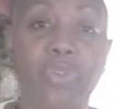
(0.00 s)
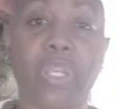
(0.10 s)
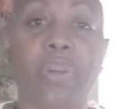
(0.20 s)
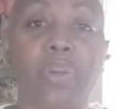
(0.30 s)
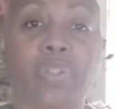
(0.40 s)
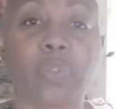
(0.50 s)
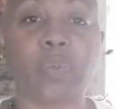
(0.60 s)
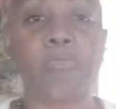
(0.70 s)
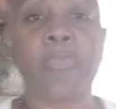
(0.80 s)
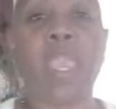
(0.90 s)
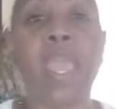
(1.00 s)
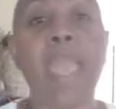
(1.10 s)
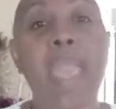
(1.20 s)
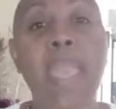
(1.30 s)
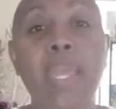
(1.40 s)
character,
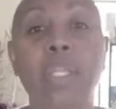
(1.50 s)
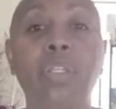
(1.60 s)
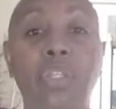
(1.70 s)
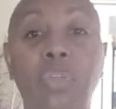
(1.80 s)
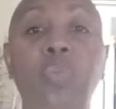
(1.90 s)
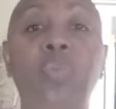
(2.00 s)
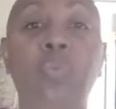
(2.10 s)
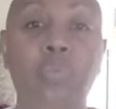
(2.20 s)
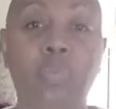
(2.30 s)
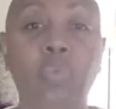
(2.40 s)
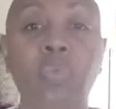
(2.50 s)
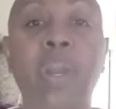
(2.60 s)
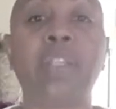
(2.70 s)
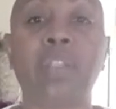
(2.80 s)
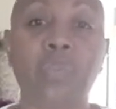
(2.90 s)
and you
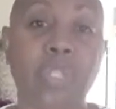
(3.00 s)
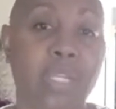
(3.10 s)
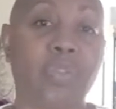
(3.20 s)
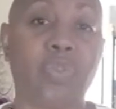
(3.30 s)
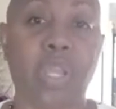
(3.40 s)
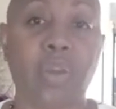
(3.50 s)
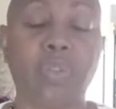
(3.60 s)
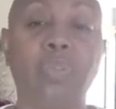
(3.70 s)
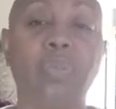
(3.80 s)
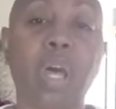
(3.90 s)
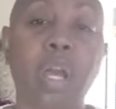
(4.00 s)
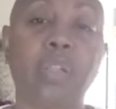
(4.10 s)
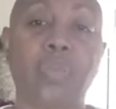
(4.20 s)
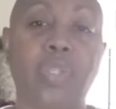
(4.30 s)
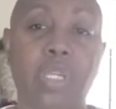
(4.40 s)
write those answers out, you log
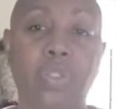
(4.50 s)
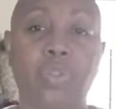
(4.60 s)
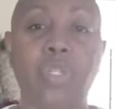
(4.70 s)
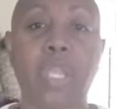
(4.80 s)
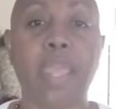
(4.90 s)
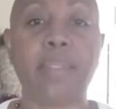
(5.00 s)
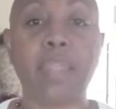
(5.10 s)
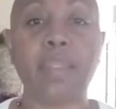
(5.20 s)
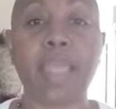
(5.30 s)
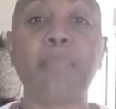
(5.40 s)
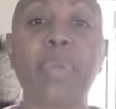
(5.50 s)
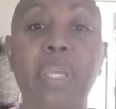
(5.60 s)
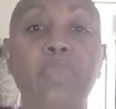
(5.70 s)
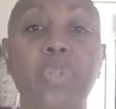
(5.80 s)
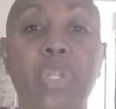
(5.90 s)
those answers, and then that
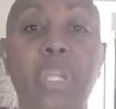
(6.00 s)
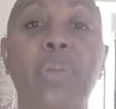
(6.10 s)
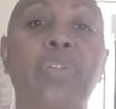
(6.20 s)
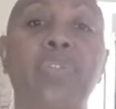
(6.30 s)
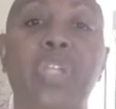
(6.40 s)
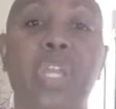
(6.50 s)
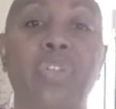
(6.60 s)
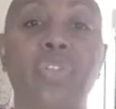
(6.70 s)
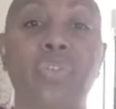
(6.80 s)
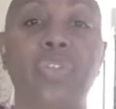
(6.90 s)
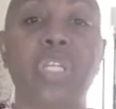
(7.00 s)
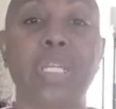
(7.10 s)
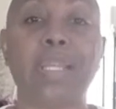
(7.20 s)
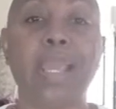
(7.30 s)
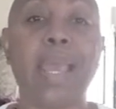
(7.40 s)
becomes your character sketch, your
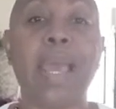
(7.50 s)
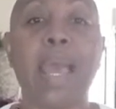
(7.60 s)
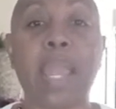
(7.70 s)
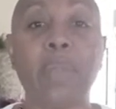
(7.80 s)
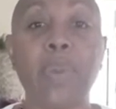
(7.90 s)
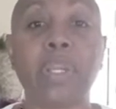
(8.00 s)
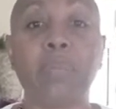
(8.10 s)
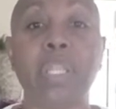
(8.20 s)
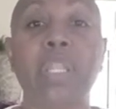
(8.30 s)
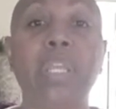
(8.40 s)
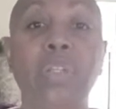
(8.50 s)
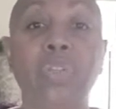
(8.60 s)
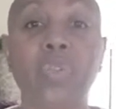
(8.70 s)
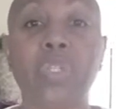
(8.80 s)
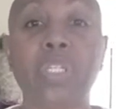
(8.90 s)
sheet. I recommend that you
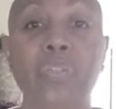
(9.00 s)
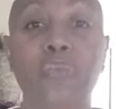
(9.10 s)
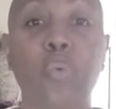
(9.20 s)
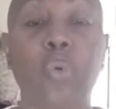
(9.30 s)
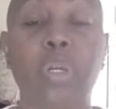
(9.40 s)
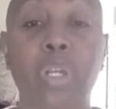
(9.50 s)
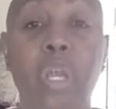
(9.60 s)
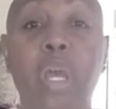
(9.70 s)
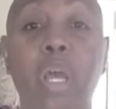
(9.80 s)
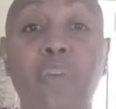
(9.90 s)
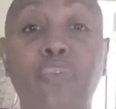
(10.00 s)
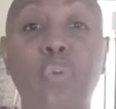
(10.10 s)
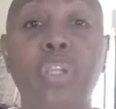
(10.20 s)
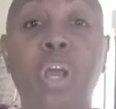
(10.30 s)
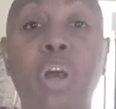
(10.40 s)
do this for, of
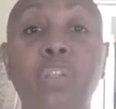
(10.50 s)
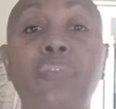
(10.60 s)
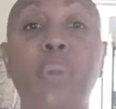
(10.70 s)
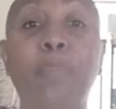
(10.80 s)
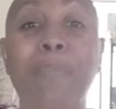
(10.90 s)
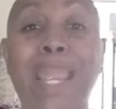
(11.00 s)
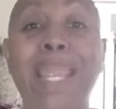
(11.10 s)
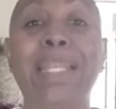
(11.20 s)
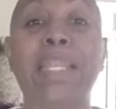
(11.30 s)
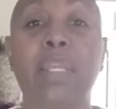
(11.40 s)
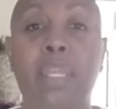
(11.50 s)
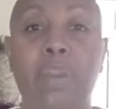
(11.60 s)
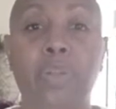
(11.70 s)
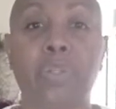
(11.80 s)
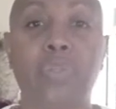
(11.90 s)
course, all of your main
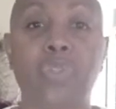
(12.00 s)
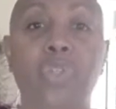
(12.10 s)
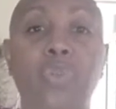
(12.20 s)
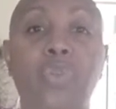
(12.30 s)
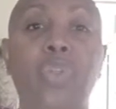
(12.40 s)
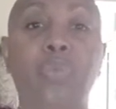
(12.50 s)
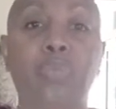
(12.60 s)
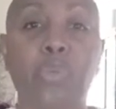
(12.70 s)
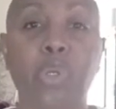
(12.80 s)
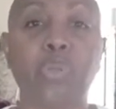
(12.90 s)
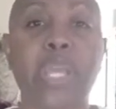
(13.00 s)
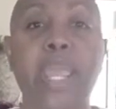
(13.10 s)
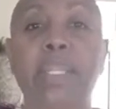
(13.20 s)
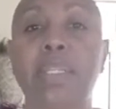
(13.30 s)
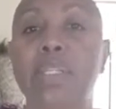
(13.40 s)
characters. So your
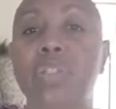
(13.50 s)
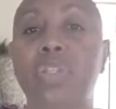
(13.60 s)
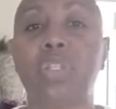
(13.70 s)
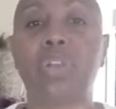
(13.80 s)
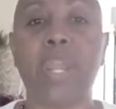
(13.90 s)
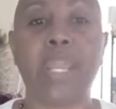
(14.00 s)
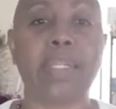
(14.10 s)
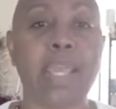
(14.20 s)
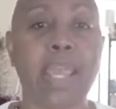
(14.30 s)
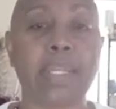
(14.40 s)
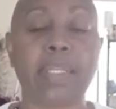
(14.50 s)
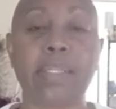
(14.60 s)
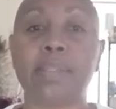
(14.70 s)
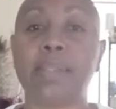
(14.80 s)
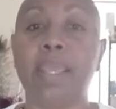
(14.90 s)
protagonist, your
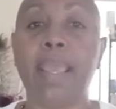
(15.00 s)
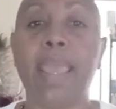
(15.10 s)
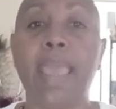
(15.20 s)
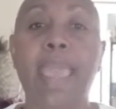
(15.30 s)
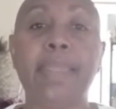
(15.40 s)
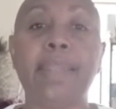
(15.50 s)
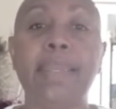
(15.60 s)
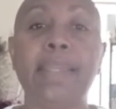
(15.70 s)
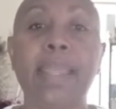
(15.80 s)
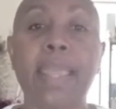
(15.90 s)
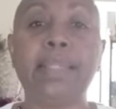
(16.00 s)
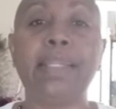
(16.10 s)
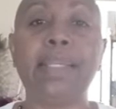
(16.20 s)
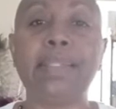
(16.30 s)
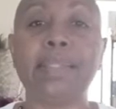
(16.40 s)
antagonist, and then at
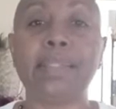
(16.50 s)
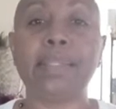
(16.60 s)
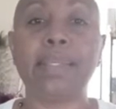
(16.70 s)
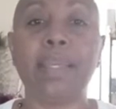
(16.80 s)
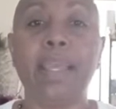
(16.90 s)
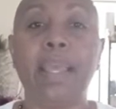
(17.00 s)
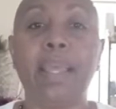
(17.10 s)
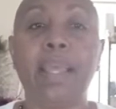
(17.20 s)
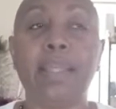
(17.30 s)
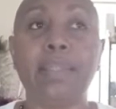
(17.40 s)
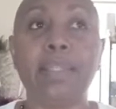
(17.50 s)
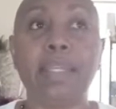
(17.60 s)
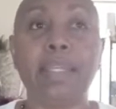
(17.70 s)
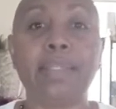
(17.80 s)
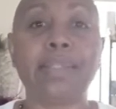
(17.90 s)
least
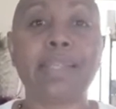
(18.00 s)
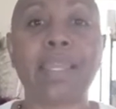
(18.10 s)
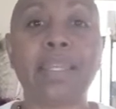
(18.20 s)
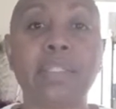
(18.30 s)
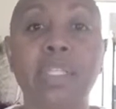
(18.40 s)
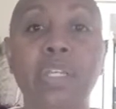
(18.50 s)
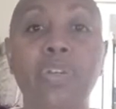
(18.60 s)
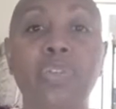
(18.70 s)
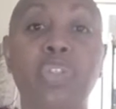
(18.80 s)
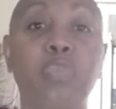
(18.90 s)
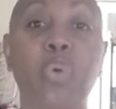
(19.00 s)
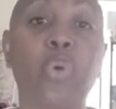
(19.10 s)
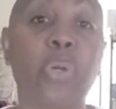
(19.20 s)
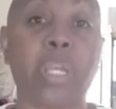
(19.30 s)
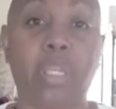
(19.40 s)
the second tier
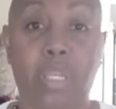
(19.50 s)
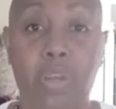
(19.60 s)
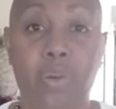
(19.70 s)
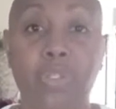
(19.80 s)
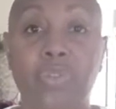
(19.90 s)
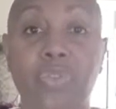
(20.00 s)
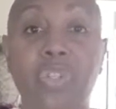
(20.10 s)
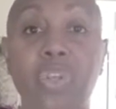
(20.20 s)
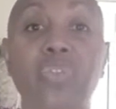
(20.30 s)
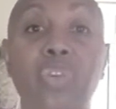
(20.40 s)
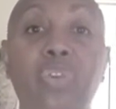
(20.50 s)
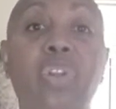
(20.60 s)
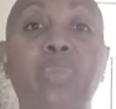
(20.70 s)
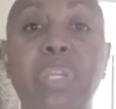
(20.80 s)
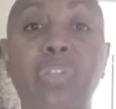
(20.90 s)
supporting characters, those that are
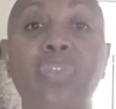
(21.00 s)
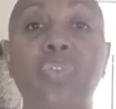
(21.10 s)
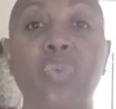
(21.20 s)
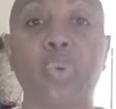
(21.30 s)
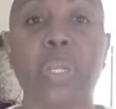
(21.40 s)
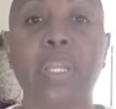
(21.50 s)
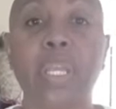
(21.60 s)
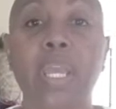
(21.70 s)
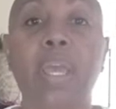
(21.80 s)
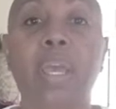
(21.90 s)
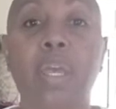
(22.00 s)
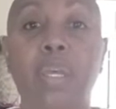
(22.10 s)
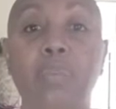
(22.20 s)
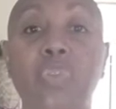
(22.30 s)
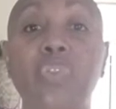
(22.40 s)
going to be in the story
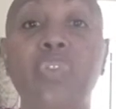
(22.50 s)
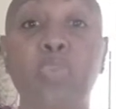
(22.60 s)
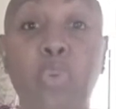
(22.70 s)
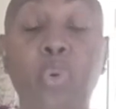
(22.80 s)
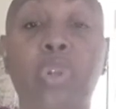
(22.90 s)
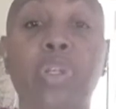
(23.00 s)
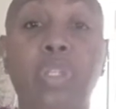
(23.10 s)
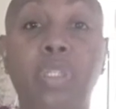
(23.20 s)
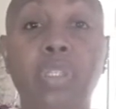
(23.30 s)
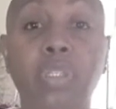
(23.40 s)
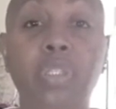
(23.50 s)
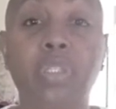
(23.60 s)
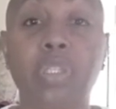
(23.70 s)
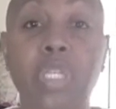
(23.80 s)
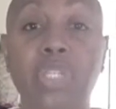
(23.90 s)
to support
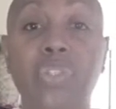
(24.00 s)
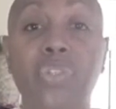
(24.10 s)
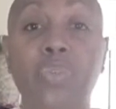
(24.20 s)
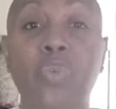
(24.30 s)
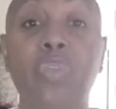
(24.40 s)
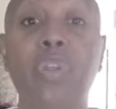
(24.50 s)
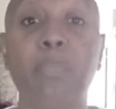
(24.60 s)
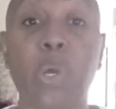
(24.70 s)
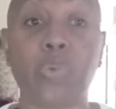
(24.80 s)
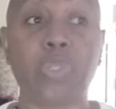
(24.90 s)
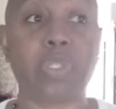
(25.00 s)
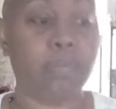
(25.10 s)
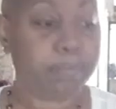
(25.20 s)
these two the most.